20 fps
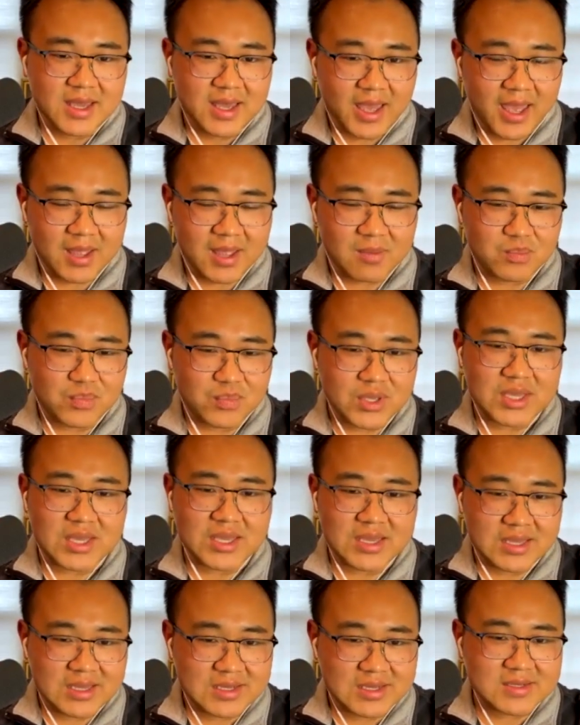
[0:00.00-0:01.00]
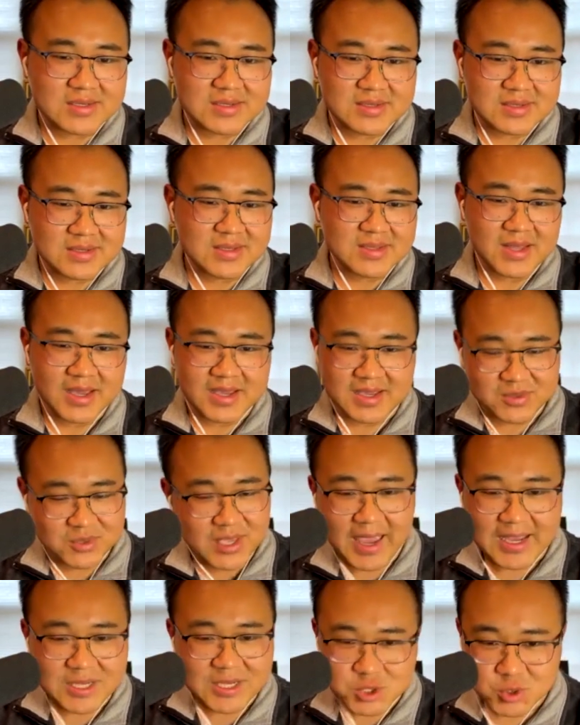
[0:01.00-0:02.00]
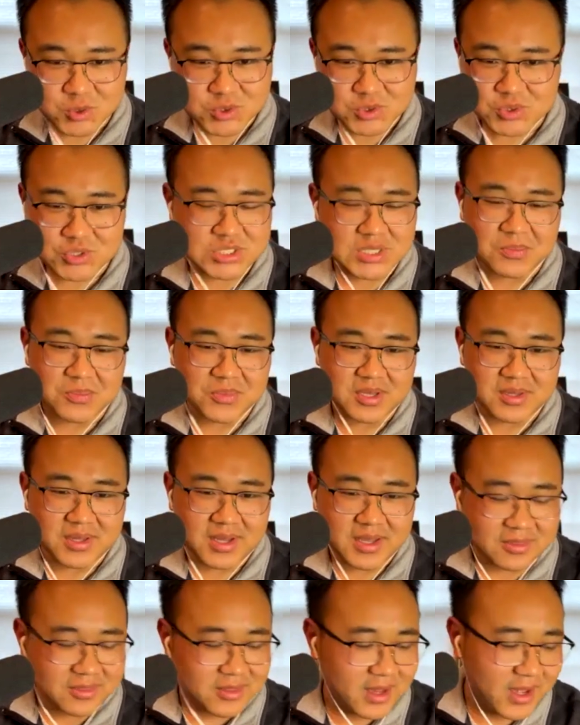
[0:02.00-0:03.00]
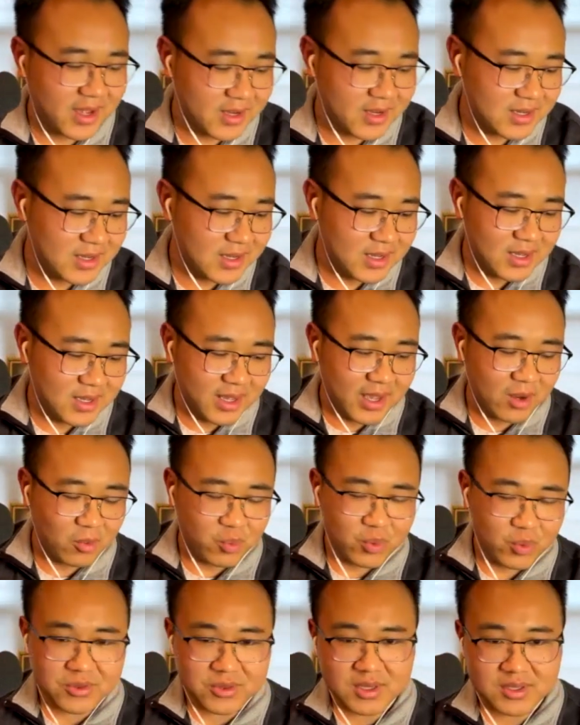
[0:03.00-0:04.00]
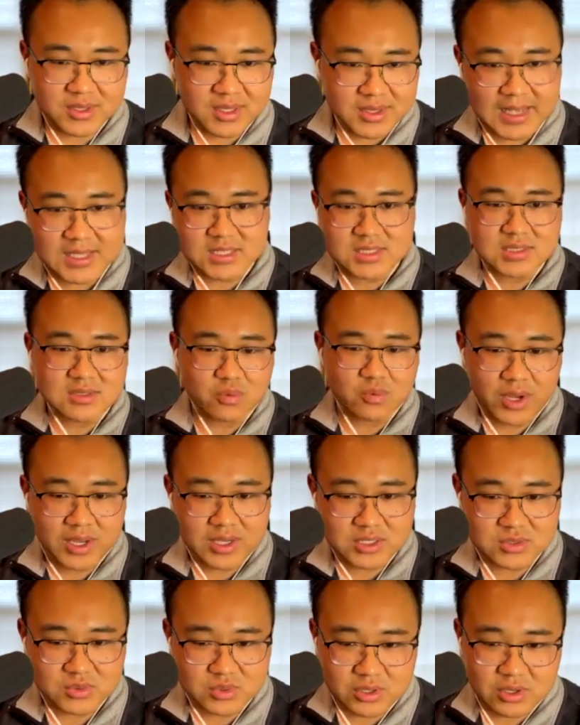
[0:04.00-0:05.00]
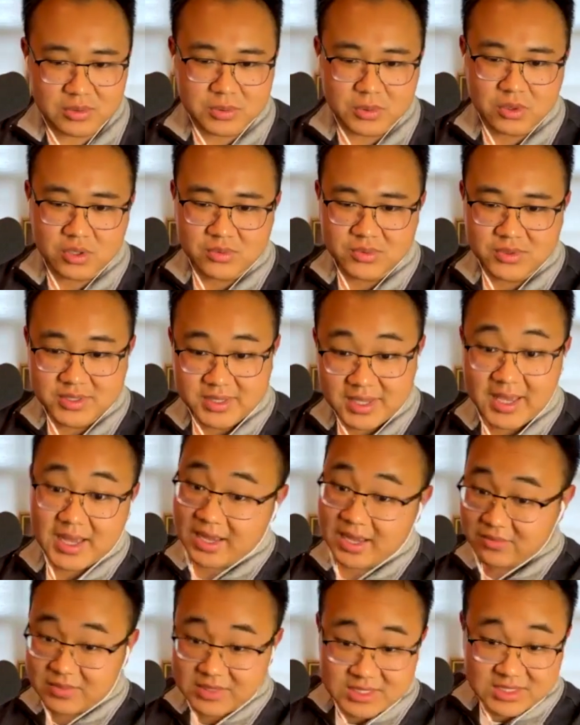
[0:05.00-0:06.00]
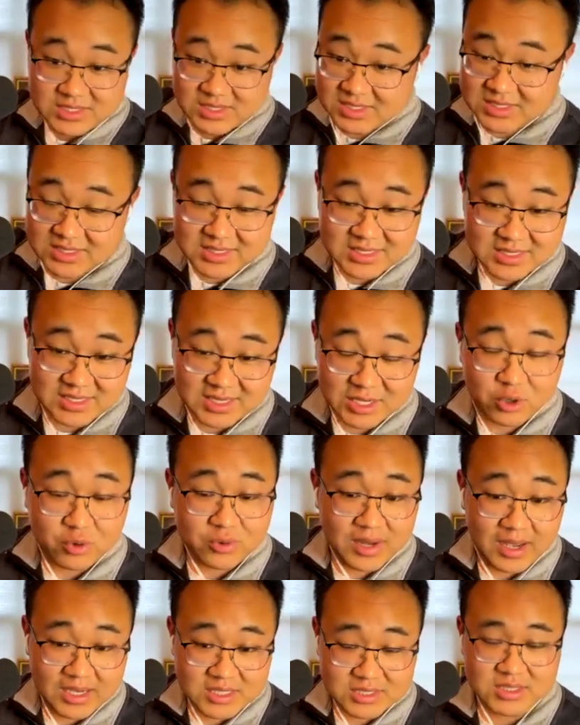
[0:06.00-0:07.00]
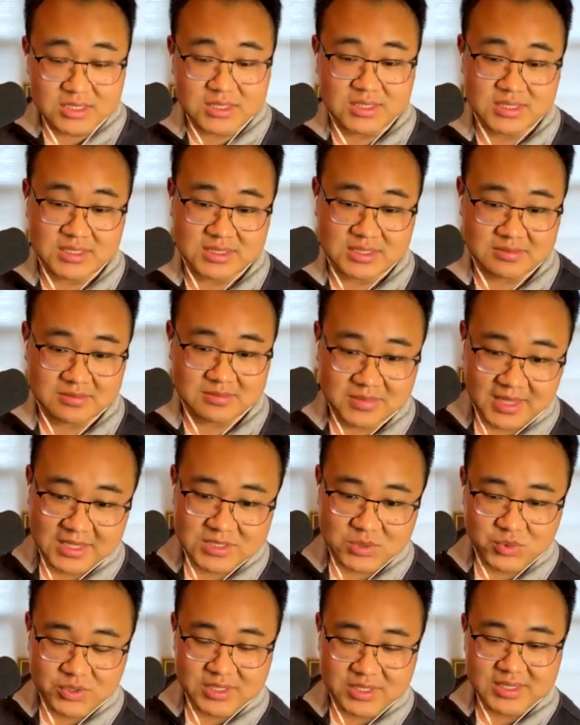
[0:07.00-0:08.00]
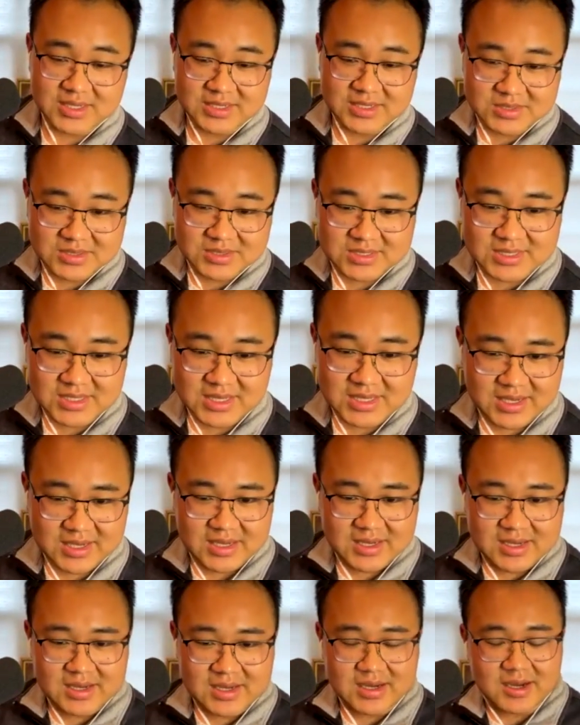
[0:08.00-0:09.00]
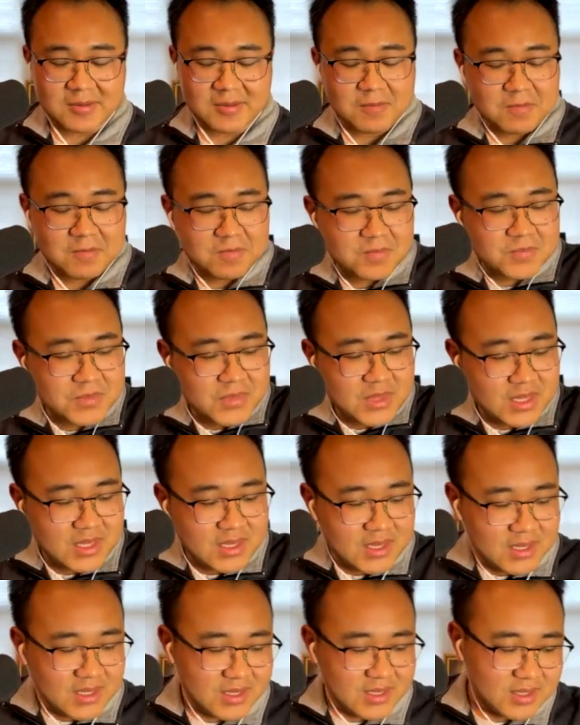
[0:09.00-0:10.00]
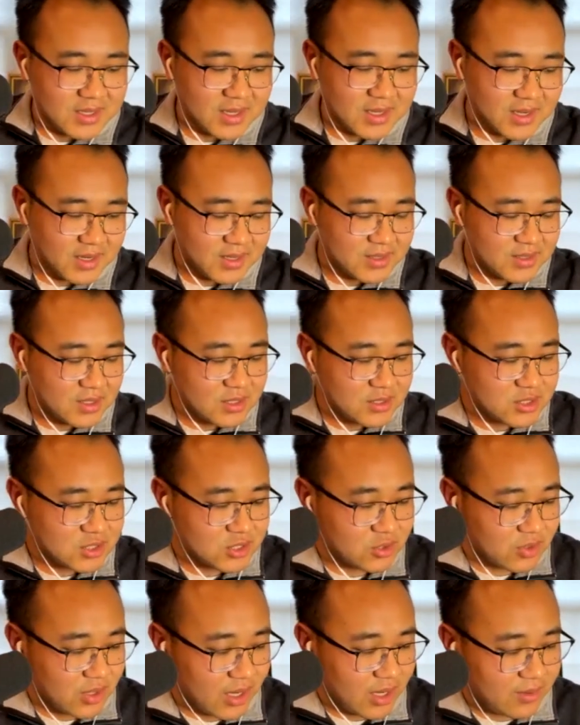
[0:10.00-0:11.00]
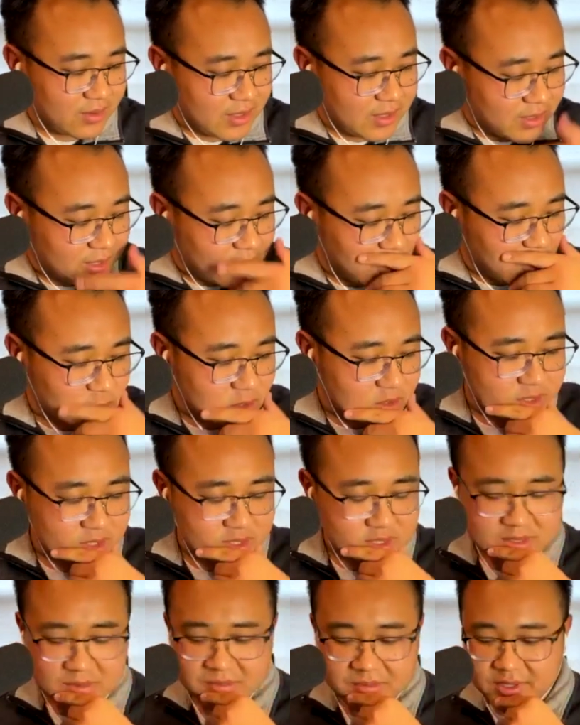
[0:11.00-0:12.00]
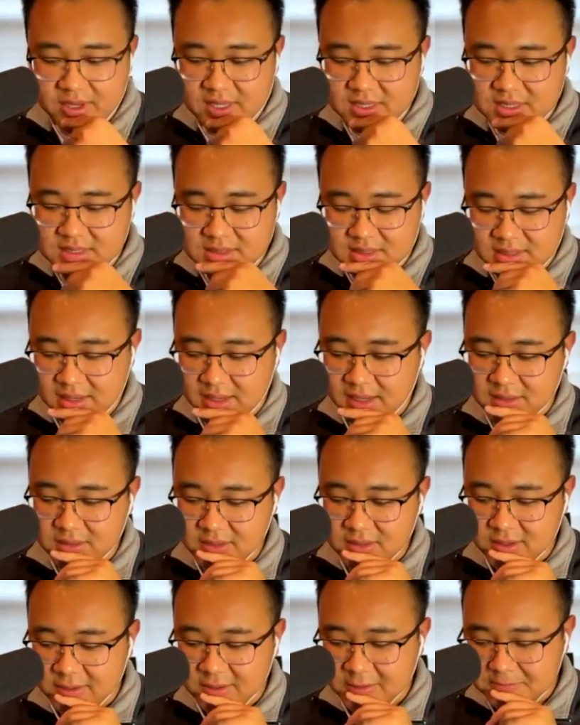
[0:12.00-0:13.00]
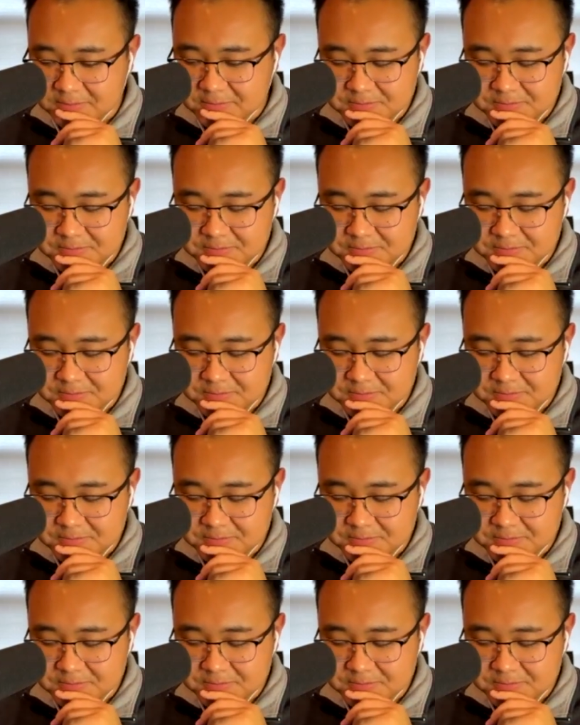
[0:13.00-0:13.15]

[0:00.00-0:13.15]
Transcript: and be like the angels or something like that. And we think that that's the way to go forward. Yeah, I mean, it's, it's a neo Gnosticism. That's what it is. Um, yeah. So I, those are just some thoughts that I had there.